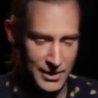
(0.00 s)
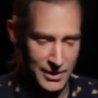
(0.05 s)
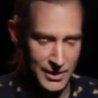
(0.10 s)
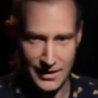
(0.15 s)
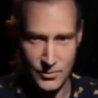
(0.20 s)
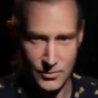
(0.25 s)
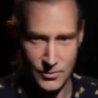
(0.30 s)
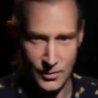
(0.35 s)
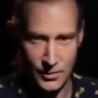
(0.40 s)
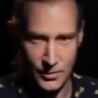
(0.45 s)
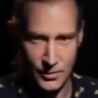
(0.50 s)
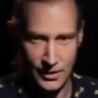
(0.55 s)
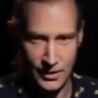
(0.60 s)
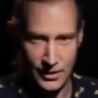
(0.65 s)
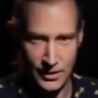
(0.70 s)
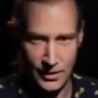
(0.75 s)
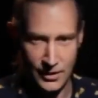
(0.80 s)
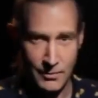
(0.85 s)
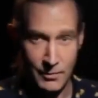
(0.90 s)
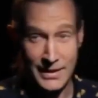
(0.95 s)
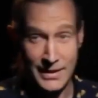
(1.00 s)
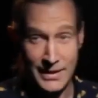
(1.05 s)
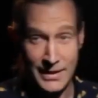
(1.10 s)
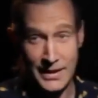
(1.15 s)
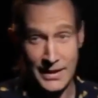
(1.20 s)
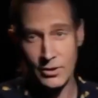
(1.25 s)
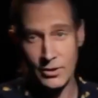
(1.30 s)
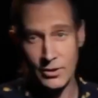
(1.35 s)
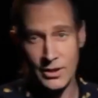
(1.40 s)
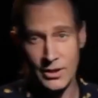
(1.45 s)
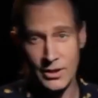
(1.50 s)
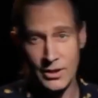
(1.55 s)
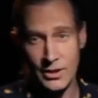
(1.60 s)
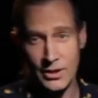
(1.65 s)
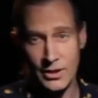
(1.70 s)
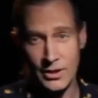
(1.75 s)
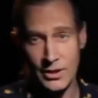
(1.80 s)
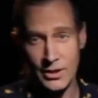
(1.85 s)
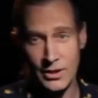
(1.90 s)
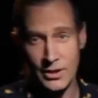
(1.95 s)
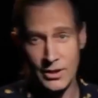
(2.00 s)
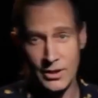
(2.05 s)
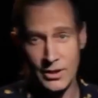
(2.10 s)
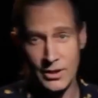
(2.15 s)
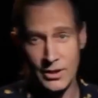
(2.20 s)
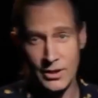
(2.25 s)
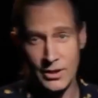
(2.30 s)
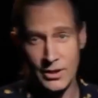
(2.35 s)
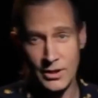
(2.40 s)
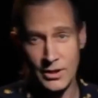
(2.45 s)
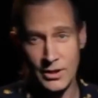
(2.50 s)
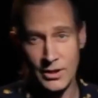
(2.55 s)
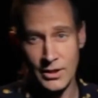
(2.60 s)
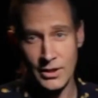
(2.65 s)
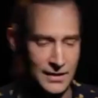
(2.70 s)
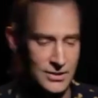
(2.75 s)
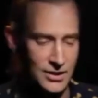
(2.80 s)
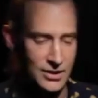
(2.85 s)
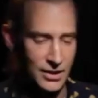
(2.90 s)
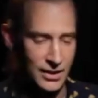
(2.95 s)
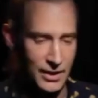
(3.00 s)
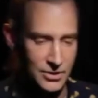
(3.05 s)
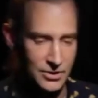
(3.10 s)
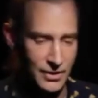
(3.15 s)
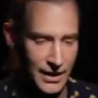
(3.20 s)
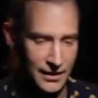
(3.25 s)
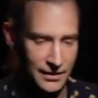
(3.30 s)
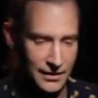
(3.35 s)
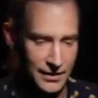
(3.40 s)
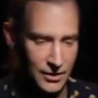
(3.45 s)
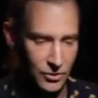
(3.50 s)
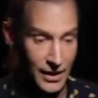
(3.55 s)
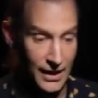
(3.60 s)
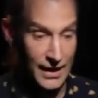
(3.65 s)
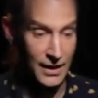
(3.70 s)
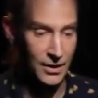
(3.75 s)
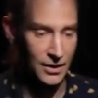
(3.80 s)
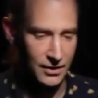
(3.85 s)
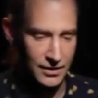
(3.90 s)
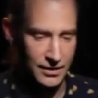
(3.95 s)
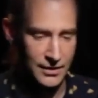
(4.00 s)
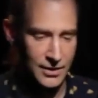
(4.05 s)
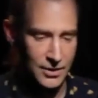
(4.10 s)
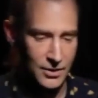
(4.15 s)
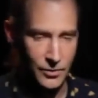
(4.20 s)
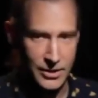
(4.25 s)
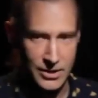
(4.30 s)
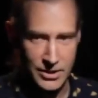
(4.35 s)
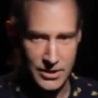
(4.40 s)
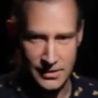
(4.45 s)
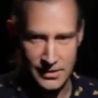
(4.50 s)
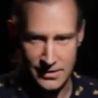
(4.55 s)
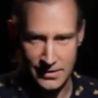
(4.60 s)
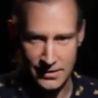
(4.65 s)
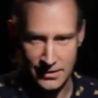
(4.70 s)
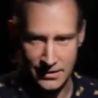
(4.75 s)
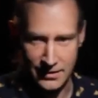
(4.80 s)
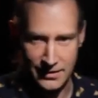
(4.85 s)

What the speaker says: as well, but then really connect everything to augmented reality, or AR, which is,